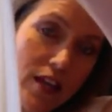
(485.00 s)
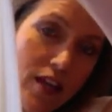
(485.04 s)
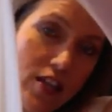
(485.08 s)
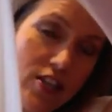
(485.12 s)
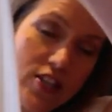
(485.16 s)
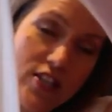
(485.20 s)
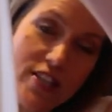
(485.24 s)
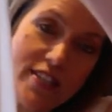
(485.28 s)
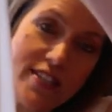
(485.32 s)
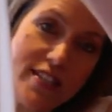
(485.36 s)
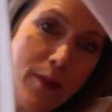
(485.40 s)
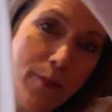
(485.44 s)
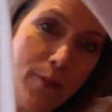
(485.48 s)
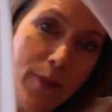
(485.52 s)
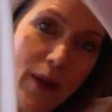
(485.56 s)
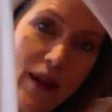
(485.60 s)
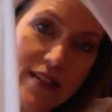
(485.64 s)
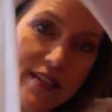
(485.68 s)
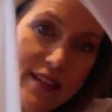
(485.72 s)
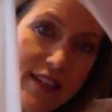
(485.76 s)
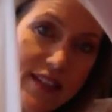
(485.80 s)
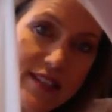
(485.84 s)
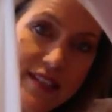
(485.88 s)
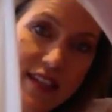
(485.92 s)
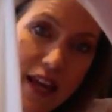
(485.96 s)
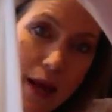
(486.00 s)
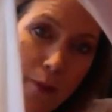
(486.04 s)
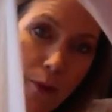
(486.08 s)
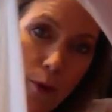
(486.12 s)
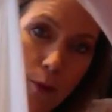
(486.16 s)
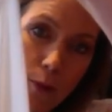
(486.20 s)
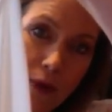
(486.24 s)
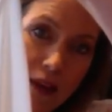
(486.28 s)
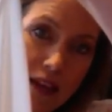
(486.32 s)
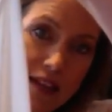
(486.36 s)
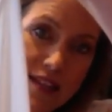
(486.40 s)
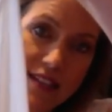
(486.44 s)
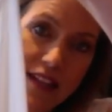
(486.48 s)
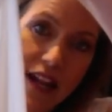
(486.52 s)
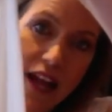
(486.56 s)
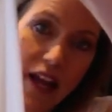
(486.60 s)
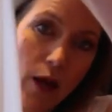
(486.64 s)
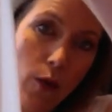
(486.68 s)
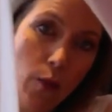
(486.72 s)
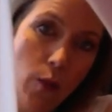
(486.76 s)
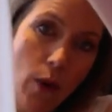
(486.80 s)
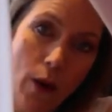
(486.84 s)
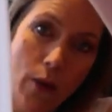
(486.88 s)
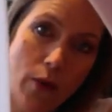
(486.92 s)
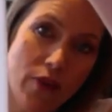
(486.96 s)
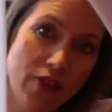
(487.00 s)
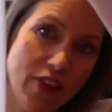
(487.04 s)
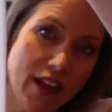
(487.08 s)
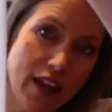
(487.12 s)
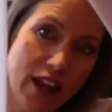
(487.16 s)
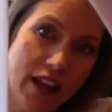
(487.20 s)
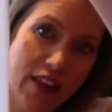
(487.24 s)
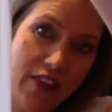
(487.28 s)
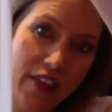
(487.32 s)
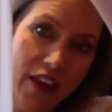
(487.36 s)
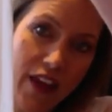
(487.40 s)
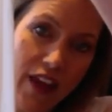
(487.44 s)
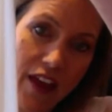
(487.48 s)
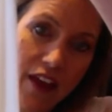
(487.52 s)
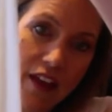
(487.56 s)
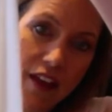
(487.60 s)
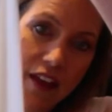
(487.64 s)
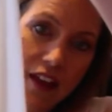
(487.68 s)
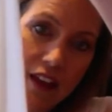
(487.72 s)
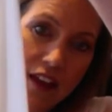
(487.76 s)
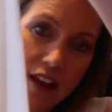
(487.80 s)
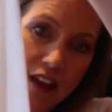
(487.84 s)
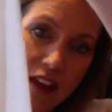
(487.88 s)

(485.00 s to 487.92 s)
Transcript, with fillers: Just a basic staple piece that I could wear with anything.